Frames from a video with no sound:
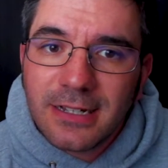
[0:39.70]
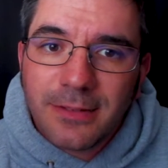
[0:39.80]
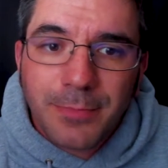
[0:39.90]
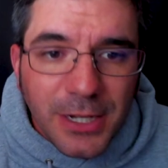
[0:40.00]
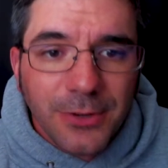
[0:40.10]

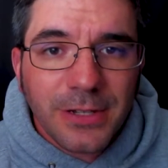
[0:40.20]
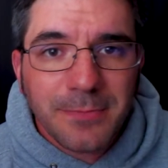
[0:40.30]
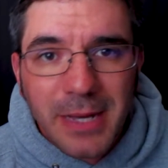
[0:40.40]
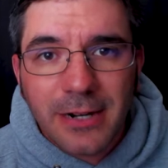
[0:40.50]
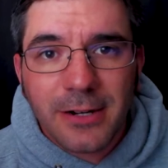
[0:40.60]
bigger is
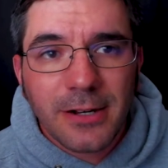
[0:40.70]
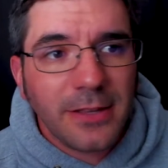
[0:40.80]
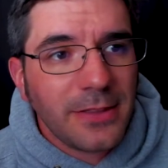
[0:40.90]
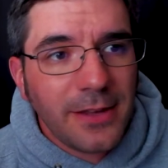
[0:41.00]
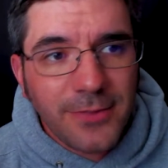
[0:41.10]
better.
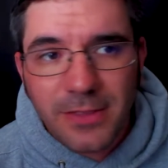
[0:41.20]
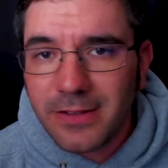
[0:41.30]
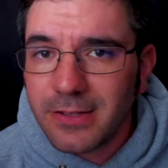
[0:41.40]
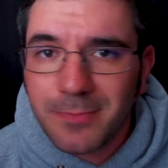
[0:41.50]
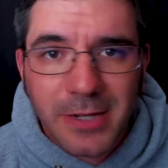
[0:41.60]
Everything
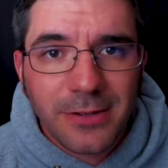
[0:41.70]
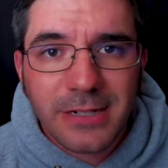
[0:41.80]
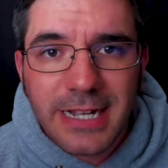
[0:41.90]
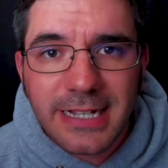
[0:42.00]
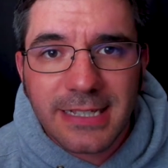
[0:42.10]
is bigger in
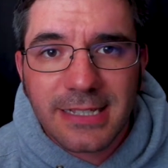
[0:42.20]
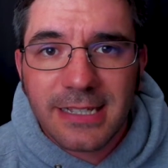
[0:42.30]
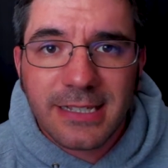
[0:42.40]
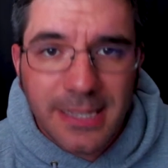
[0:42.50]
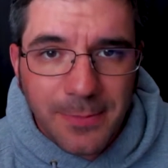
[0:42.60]
Texas
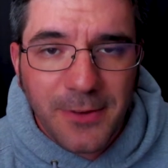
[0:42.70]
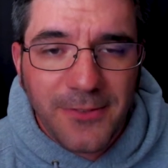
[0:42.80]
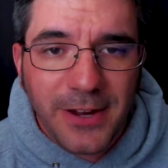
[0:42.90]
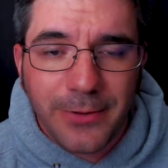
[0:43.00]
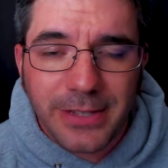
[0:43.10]
except their
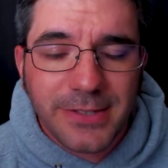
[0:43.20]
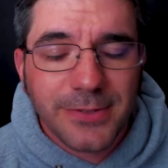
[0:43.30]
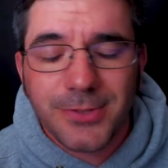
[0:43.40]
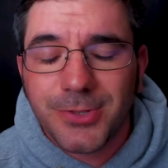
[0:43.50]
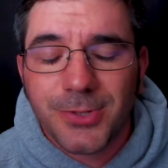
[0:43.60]
fairways.
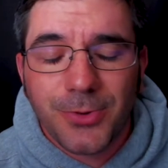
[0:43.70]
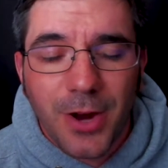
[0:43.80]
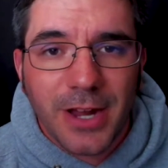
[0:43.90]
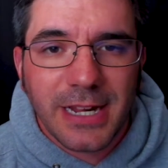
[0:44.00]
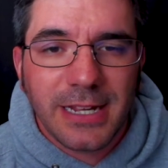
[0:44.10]
Those are
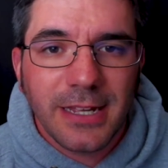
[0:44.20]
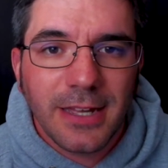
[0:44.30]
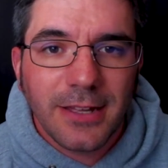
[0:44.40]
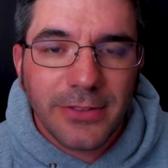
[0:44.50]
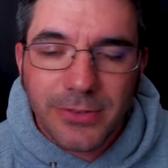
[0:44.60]
scrawny.
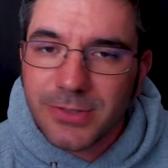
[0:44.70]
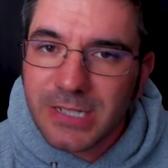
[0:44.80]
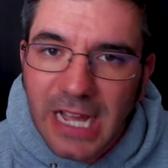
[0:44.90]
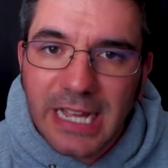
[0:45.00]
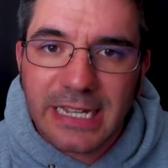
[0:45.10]
Those are
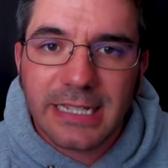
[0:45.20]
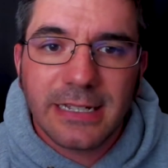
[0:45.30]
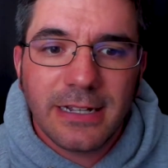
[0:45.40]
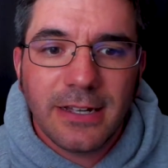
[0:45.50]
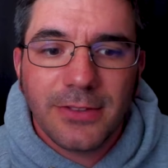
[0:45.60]
tight.
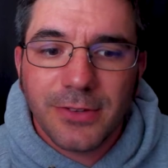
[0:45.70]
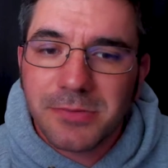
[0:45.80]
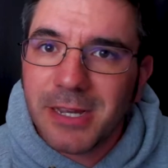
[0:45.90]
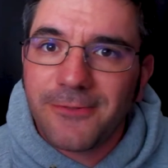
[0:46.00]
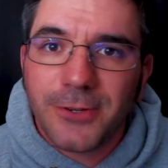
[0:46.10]
Those
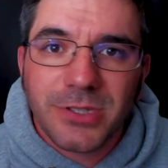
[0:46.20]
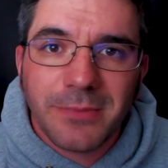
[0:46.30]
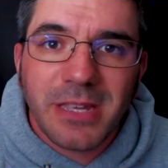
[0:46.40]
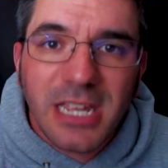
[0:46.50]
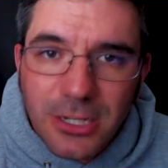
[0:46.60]
make for
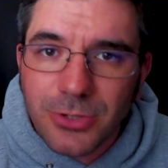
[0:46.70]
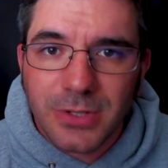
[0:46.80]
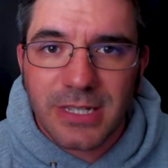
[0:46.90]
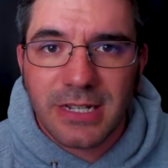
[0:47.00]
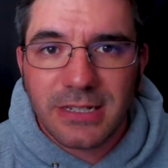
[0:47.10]
some
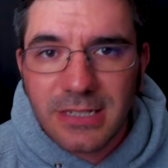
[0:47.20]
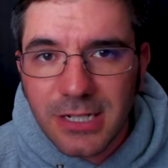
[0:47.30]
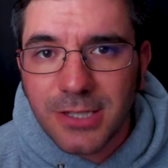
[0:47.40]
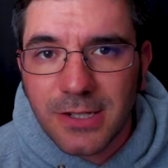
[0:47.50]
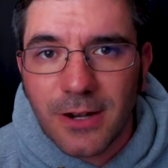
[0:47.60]
interesting
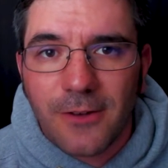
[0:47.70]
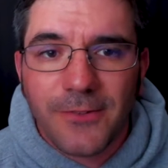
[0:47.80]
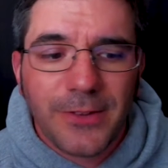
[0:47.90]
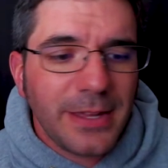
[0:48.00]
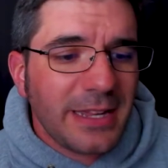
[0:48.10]
disc golf.
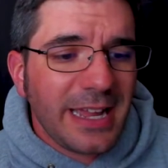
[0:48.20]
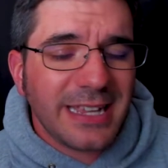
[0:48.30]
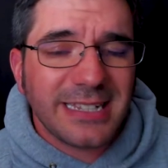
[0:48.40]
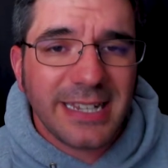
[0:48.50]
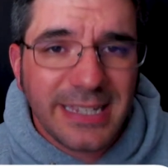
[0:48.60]

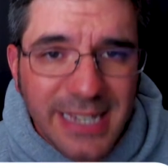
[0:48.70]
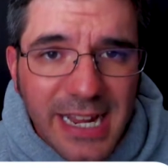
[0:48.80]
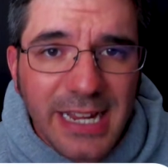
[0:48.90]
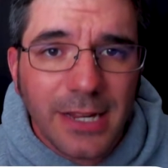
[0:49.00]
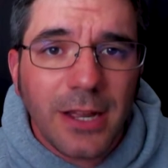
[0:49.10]
And
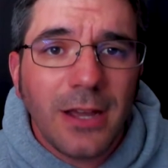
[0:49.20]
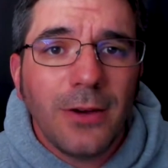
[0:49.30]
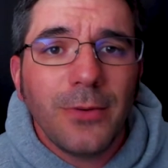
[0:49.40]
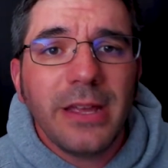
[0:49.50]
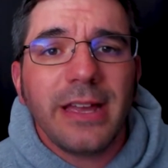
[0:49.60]
today,
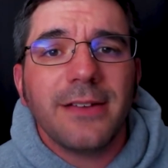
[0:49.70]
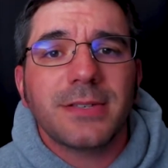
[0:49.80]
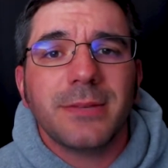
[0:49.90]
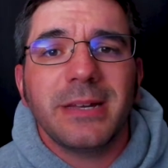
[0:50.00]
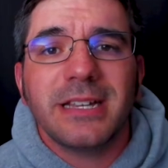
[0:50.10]
we have
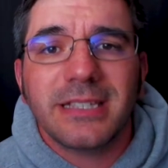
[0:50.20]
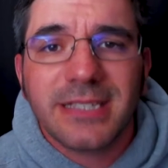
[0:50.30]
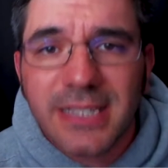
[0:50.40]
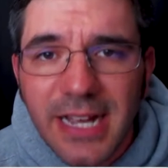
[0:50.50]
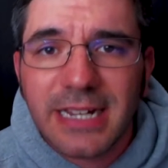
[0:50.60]
some
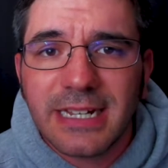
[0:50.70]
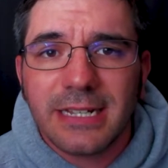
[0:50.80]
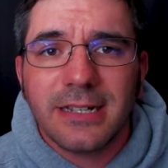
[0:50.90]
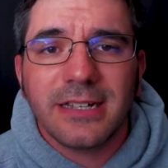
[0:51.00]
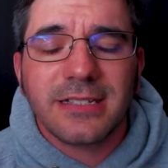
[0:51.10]

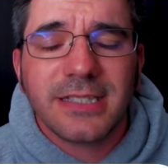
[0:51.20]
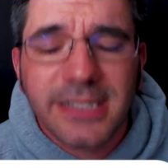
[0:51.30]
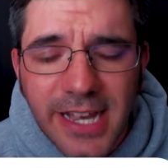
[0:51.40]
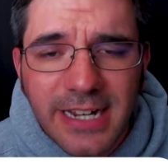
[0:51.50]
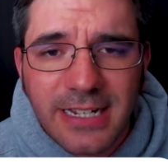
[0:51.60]
exciting,
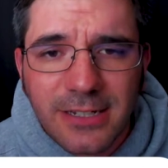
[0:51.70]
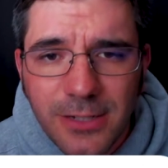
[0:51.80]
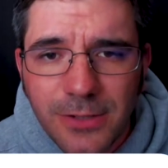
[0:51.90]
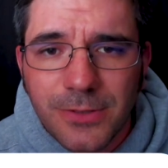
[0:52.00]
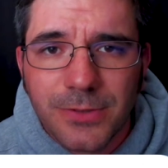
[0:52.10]
exciting
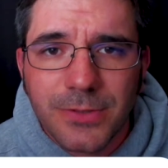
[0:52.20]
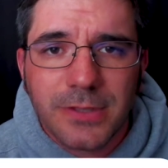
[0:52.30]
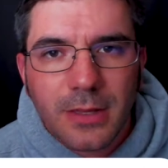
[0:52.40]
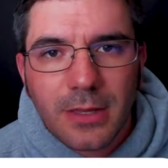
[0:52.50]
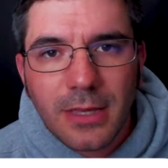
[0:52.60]
news
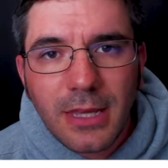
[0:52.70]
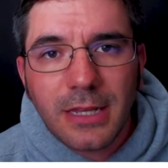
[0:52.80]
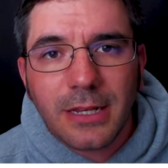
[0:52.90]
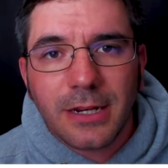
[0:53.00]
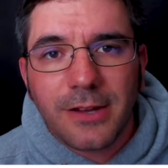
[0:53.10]

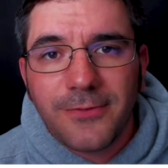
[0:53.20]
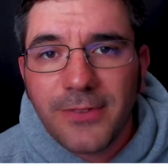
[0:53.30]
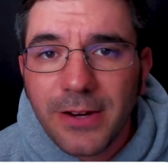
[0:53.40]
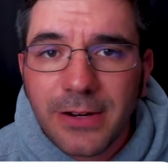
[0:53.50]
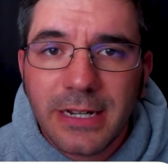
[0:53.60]
in a
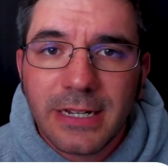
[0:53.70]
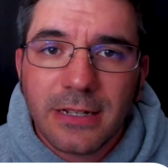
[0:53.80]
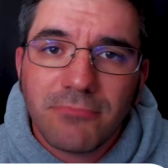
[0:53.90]
very